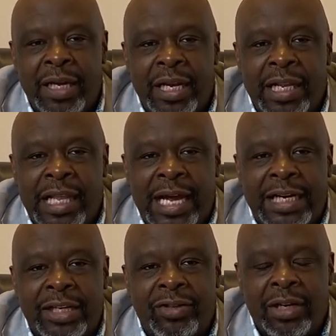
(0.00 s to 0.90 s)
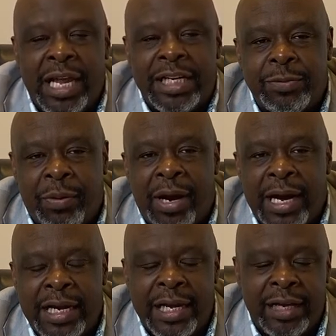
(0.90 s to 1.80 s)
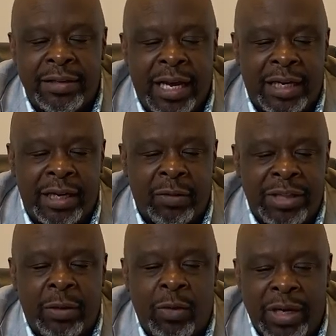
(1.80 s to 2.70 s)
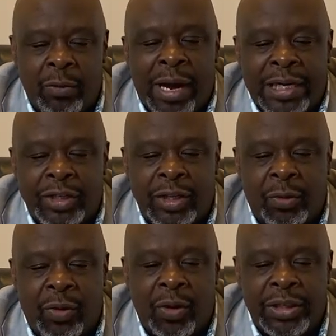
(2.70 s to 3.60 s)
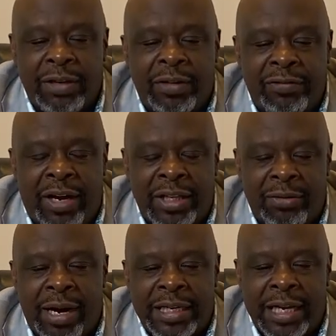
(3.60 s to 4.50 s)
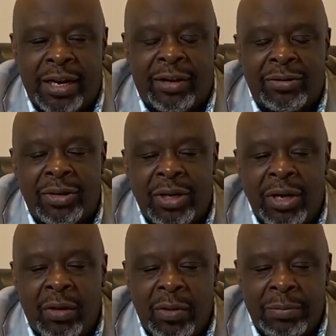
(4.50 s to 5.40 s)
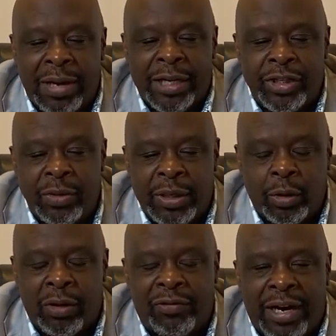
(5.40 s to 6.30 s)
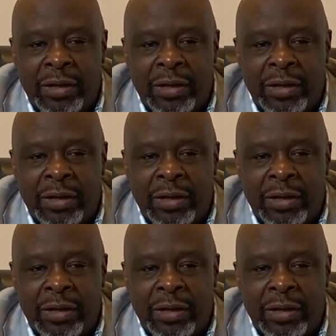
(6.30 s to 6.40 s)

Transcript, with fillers: Let us let us pray, and, uh, and then we'll get right into the word. Heavenly Father, right now, we bless you, we glorify